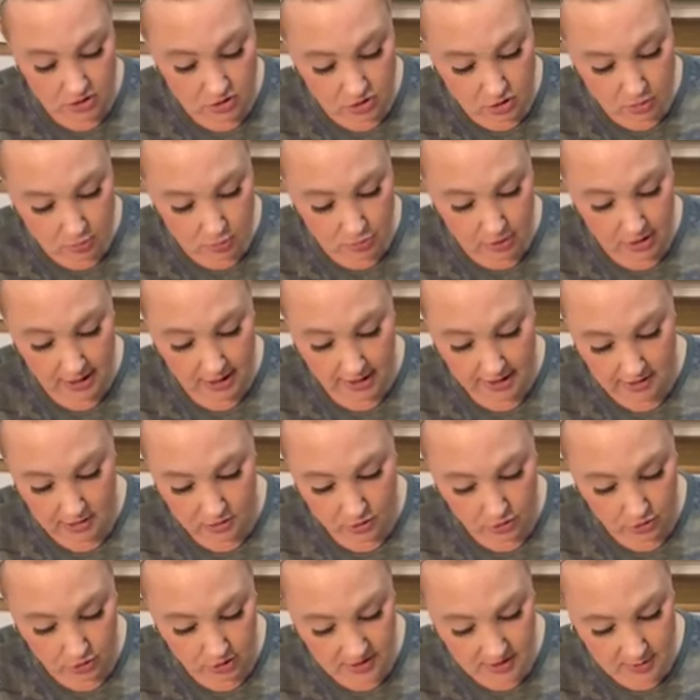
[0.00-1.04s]

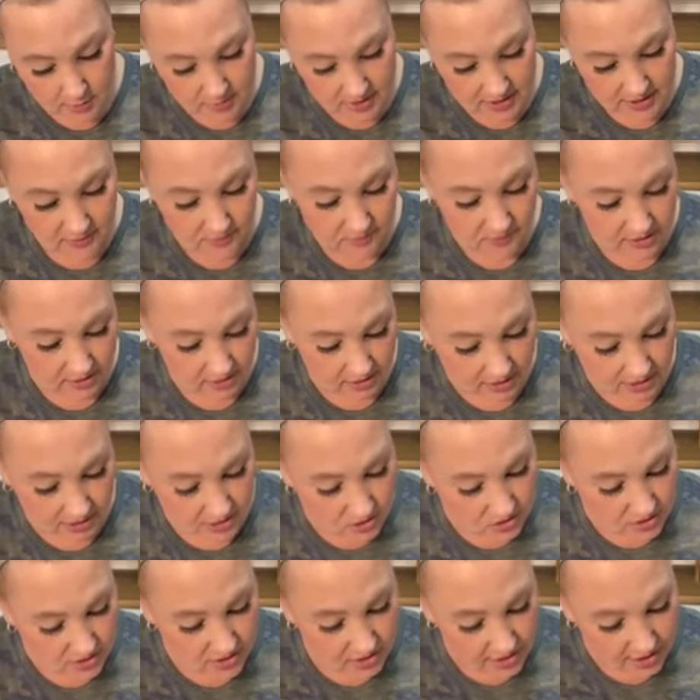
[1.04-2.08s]
gingerbread Christmas
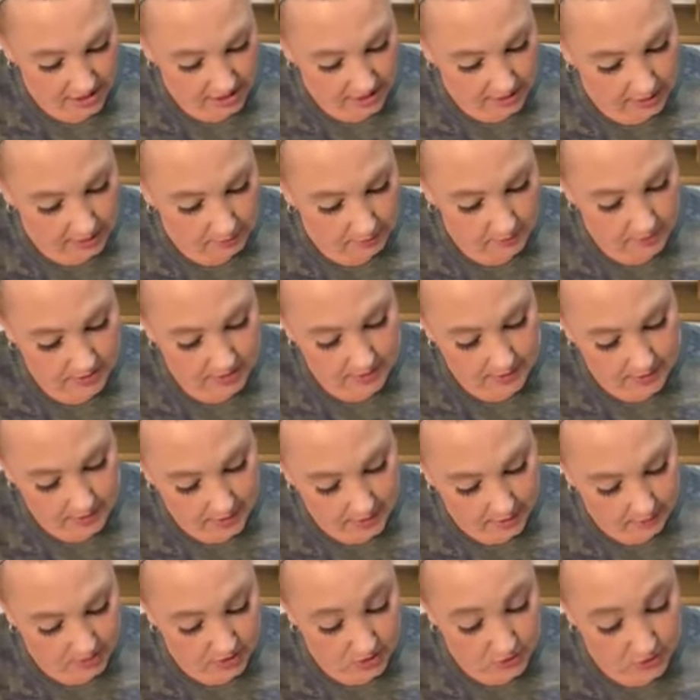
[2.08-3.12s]
village themed.